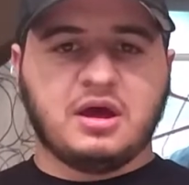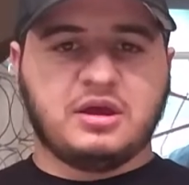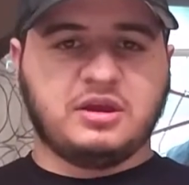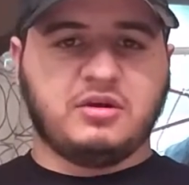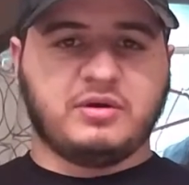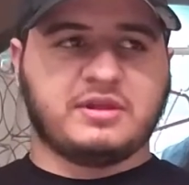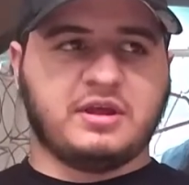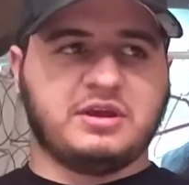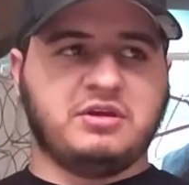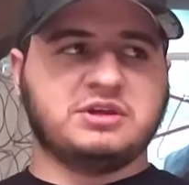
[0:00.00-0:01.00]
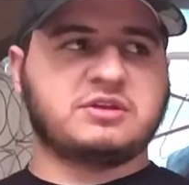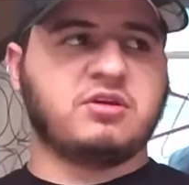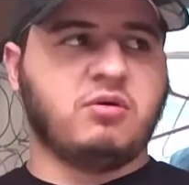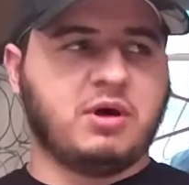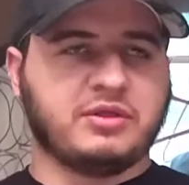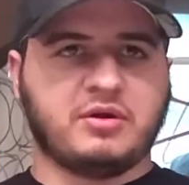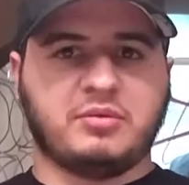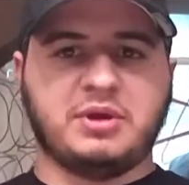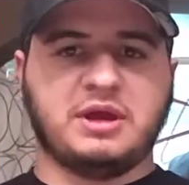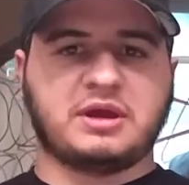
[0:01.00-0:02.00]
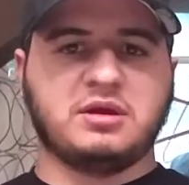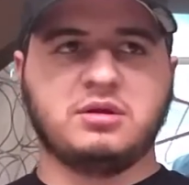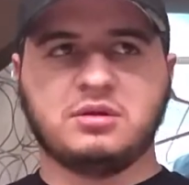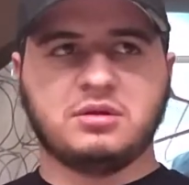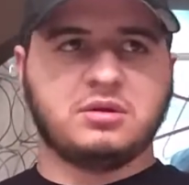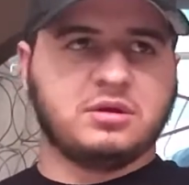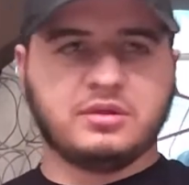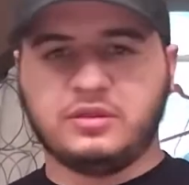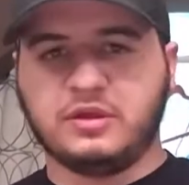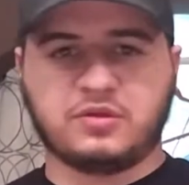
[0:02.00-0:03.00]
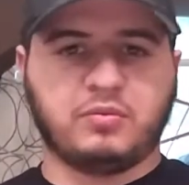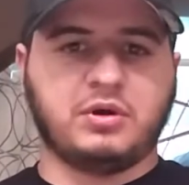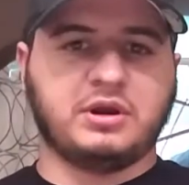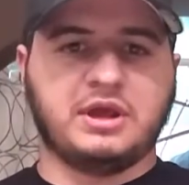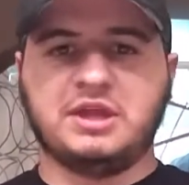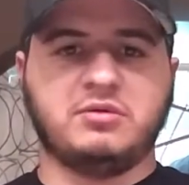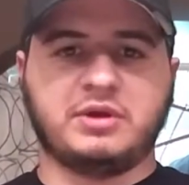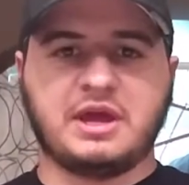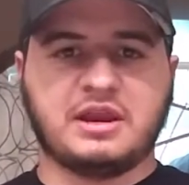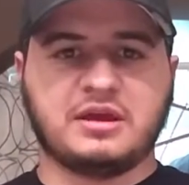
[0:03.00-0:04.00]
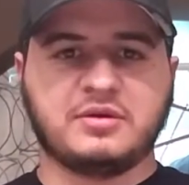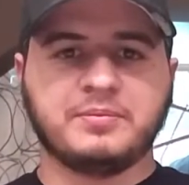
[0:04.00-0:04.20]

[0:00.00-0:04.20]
it's not like you can just go on there and pick this one and you'll get it.